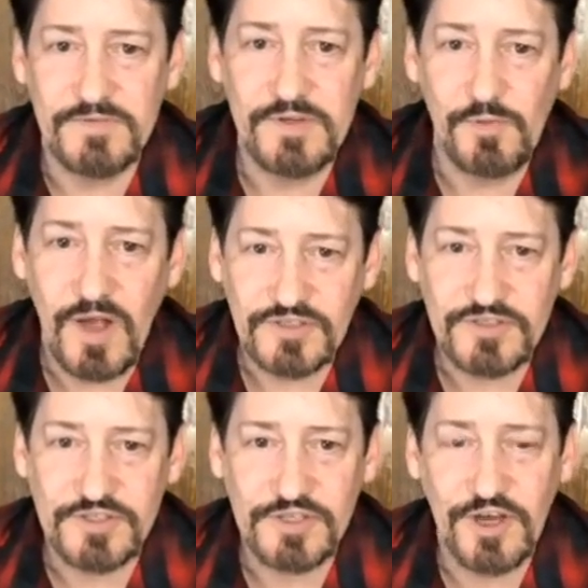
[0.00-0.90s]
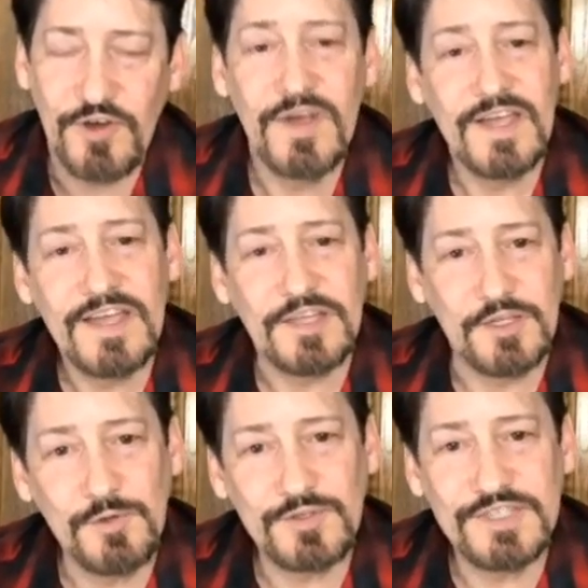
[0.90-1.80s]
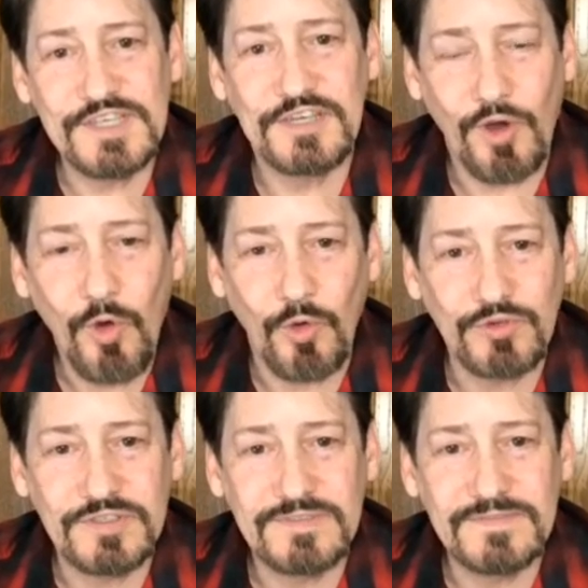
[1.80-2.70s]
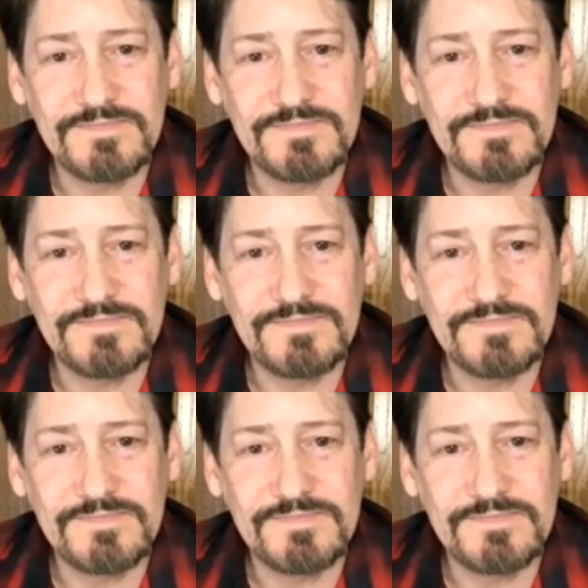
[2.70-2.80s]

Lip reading: of you watch the show, you will see Colt